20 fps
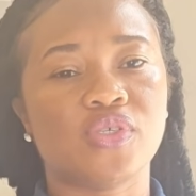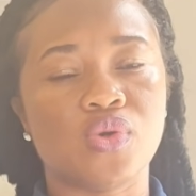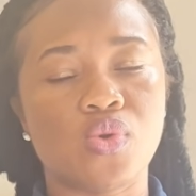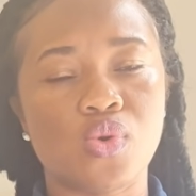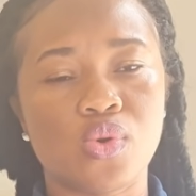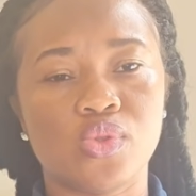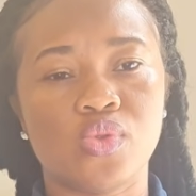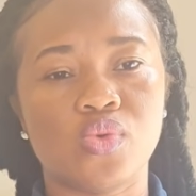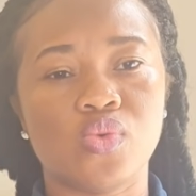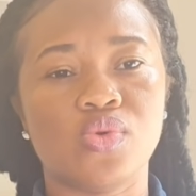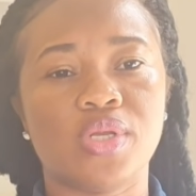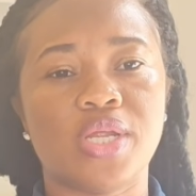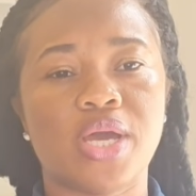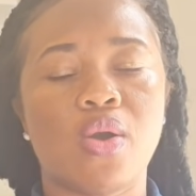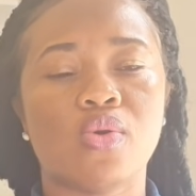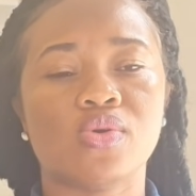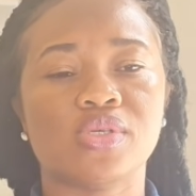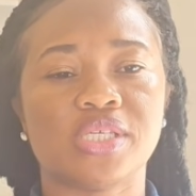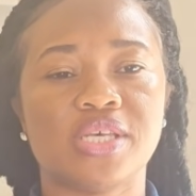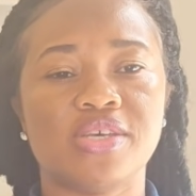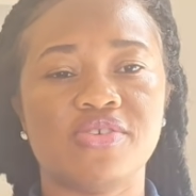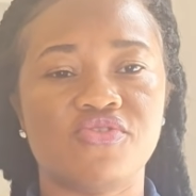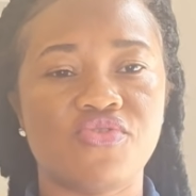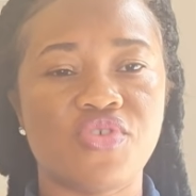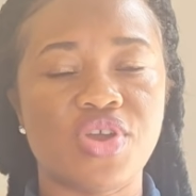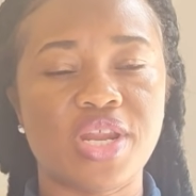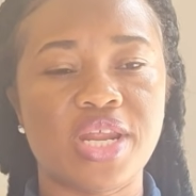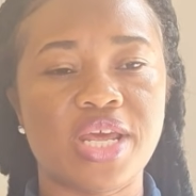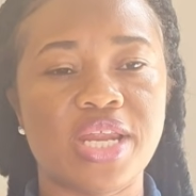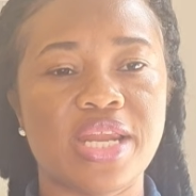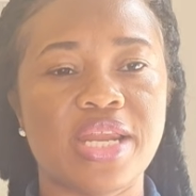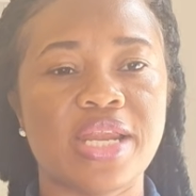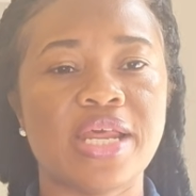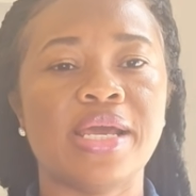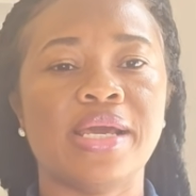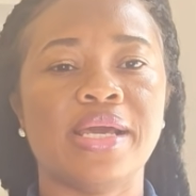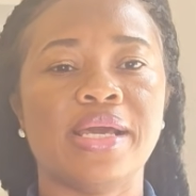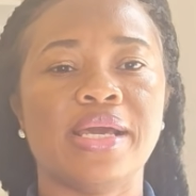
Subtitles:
go through the OSCE training,